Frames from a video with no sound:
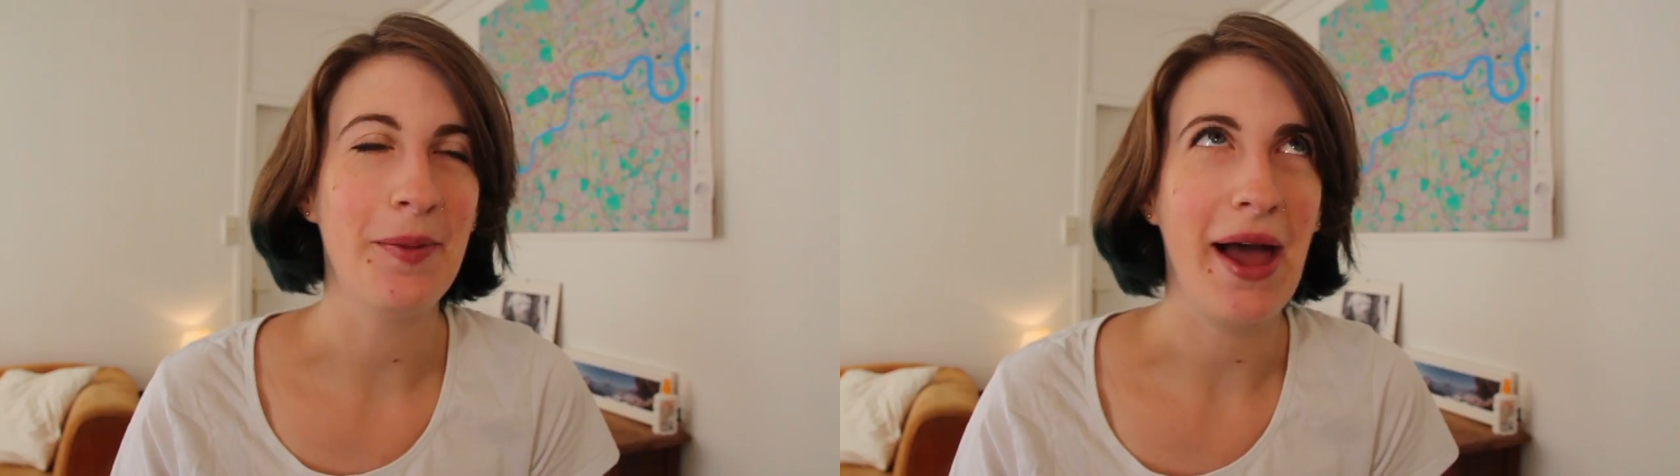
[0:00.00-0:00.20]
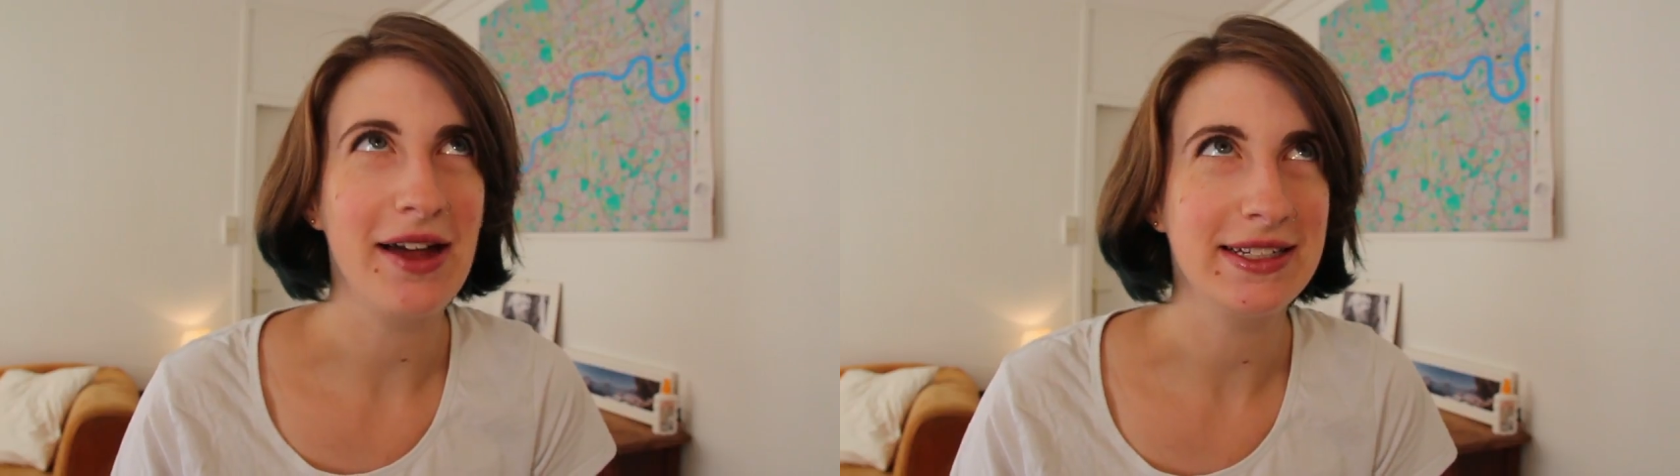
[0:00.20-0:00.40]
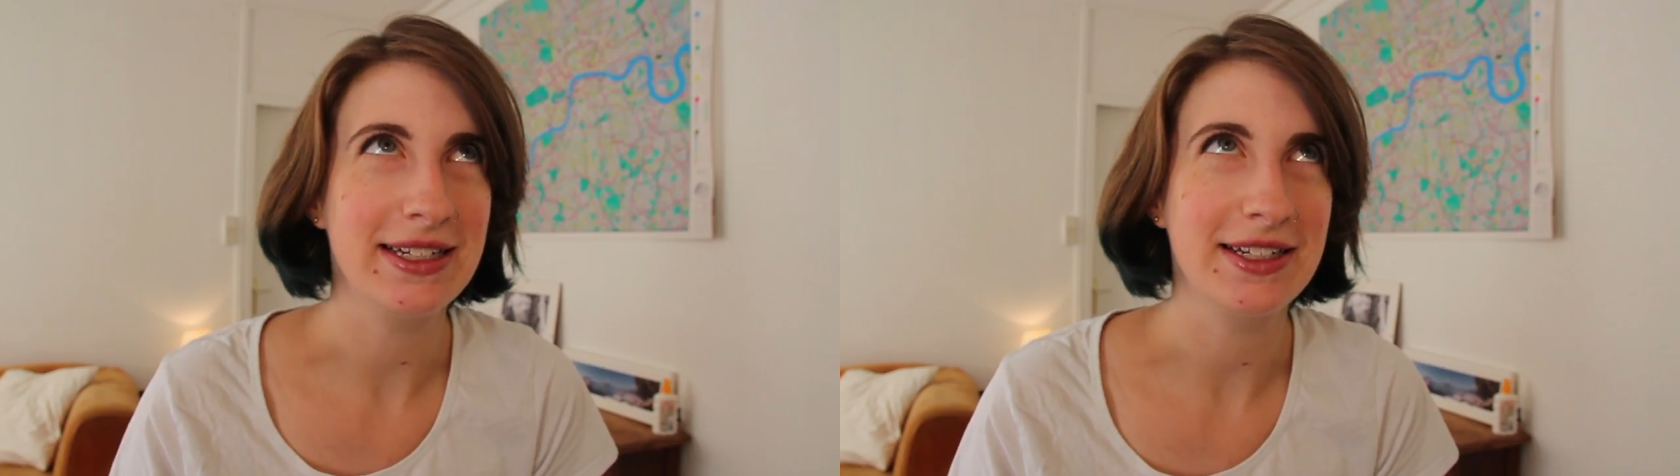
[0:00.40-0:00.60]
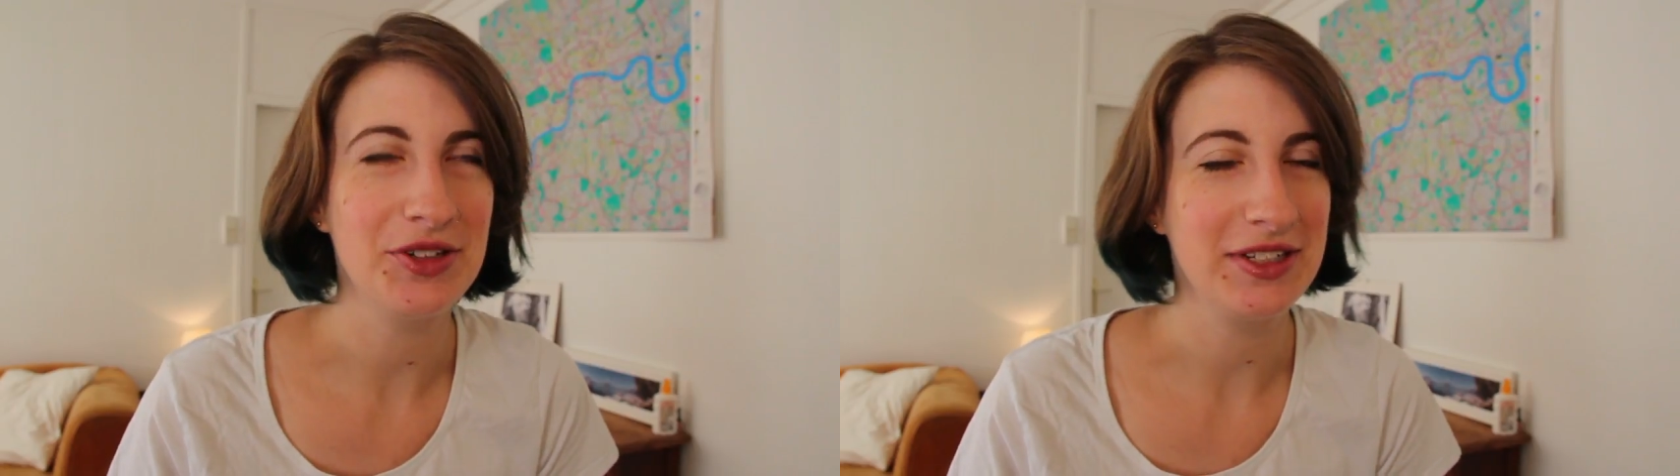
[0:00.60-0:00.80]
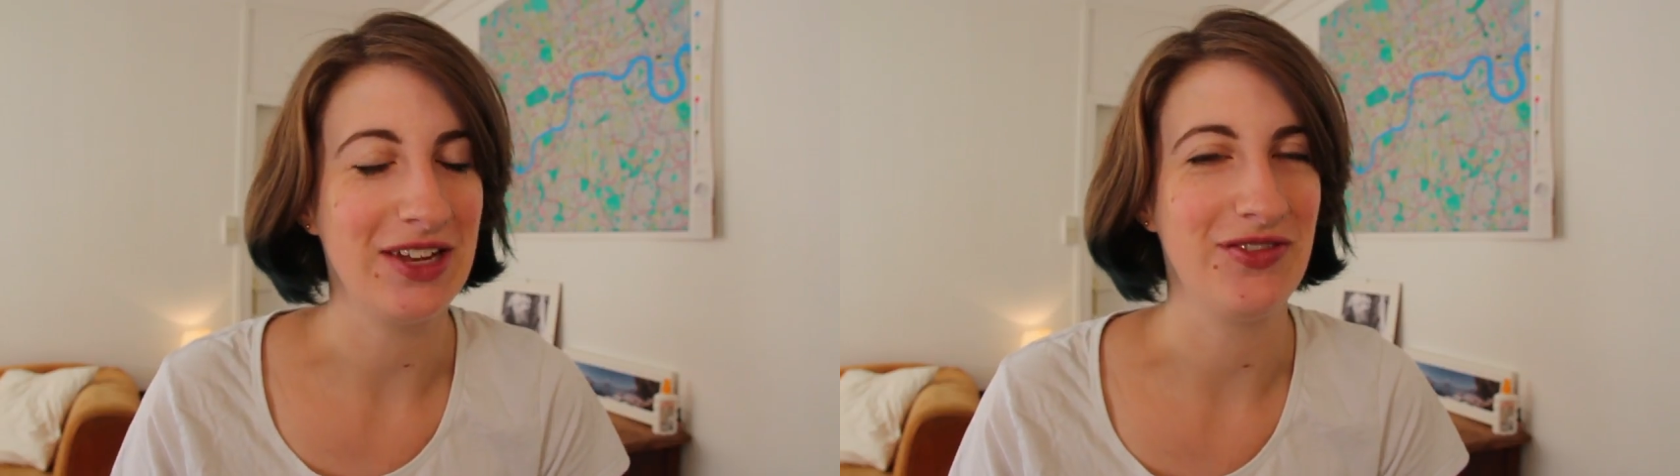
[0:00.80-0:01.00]
about
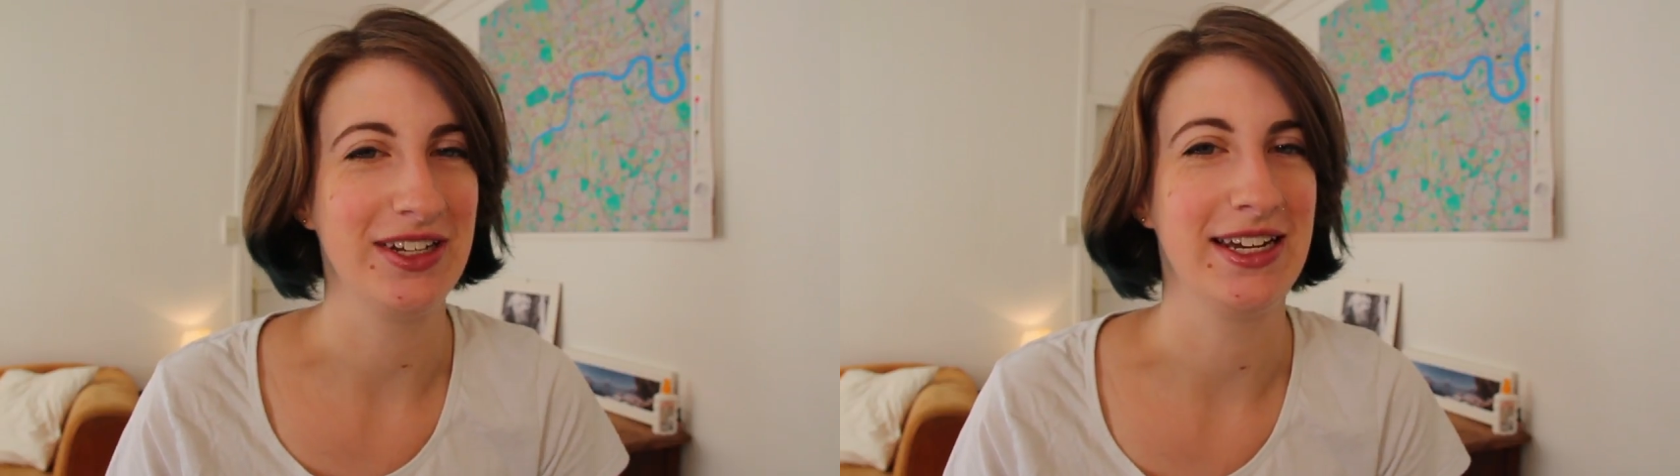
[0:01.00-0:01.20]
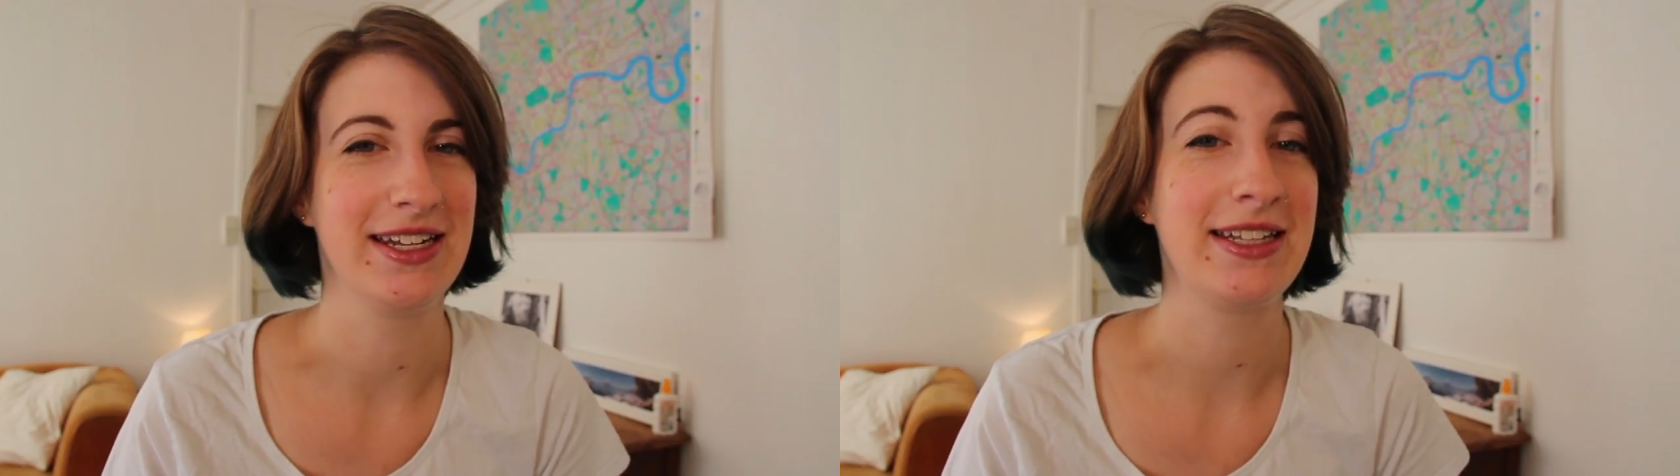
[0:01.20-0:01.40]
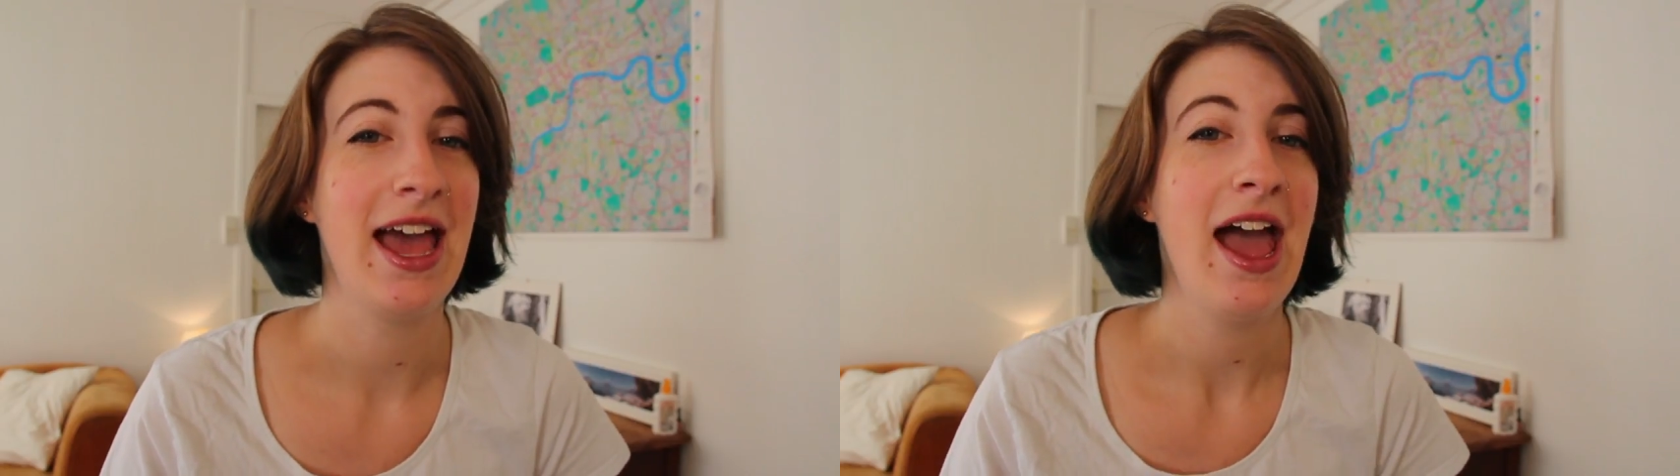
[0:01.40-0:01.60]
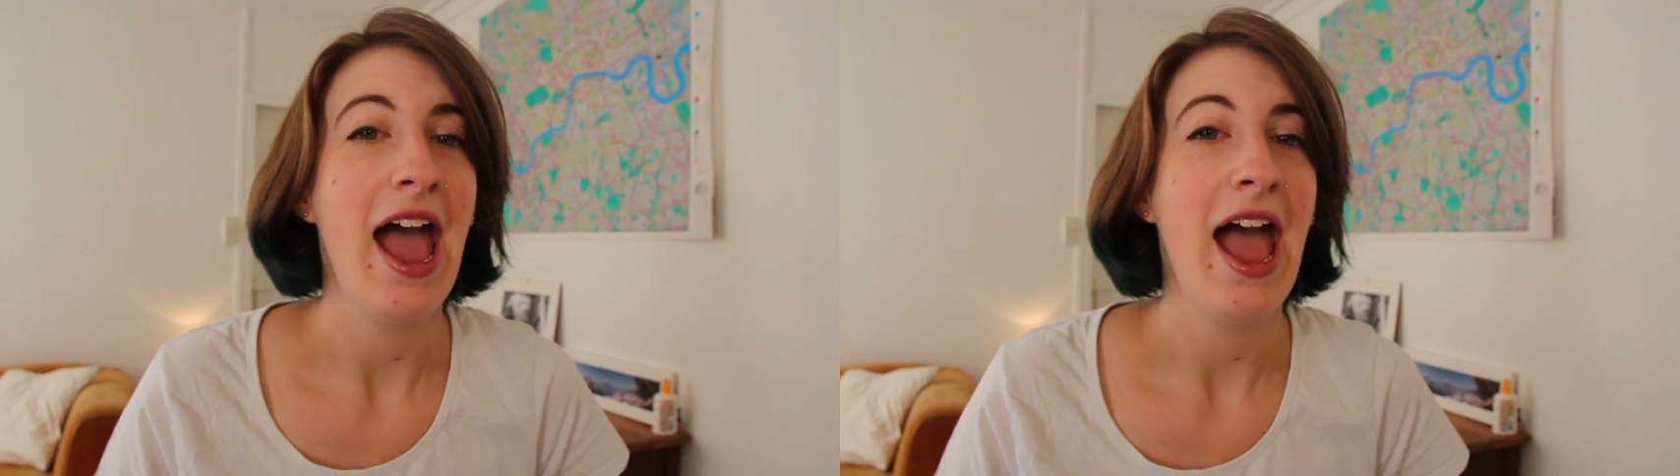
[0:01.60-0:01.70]
6 or 7 years,